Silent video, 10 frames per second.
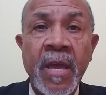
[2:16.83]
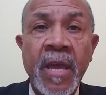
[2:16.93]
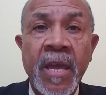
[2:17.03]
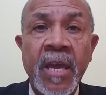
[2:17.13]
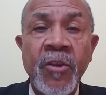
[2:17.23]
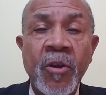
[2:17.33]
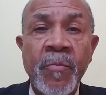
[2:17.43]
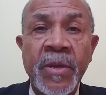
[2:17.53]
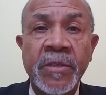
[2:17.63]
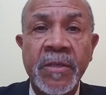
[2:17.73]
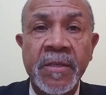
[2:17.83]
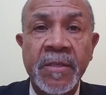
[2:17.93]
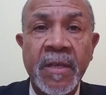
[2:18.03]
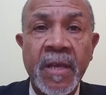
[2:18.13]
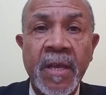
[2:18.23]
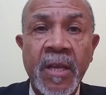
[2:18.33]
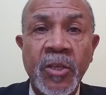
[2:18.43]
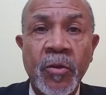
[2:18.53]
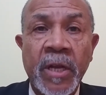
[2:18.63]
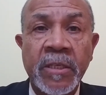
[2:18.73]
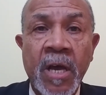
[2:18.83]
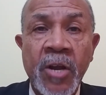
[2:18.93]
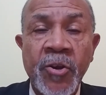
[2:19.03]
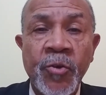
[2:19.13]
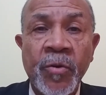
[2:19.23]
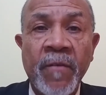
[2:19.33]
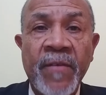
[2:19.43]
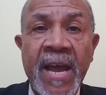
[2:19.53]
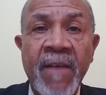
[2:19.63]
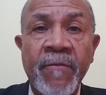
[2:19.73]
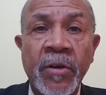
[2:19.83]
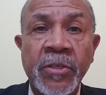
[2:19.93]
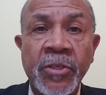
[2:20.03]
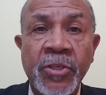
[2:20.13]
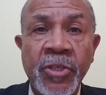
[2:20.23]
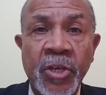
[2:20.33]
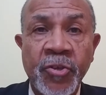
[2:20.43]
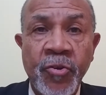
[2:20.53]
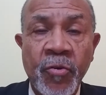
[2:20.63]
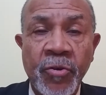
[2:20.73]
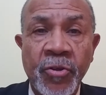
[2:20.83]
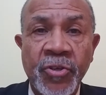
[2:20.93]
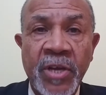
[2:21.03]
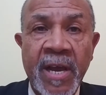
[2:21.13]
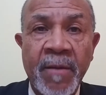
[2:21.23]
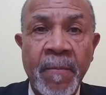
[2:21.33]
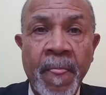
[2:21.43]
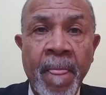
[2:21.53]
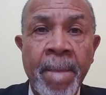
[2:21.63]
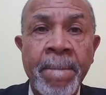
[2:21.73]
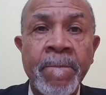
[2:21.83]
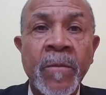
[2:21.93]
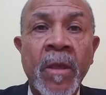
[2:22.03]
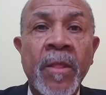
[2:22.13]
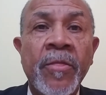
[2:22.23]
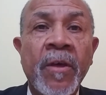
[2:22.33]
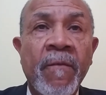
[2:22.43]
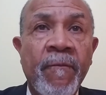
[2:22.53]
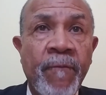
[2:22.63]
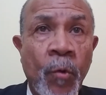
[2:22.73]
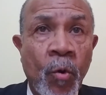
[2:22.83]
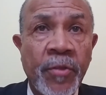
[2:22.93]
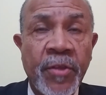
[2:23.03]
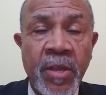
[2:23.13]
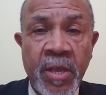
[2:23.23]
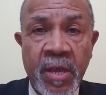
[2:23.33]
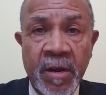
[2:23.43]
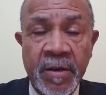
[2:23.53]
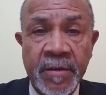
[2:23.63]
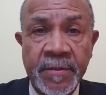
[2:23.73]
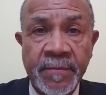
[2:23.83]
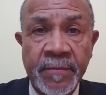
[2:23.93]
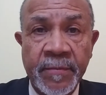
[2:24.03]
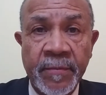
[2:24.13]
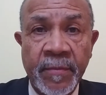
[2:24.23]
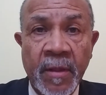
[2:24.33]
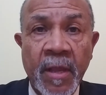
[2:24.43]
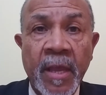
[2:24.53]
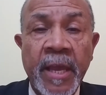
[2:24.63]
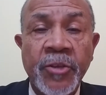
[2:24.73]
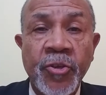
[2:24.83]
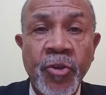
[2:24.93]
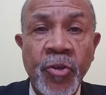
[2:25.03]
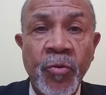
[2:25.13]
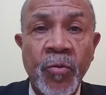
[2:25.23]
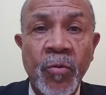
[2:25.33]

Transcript: in your business. So that's 125 versus just you on your job. The fourth year, it's you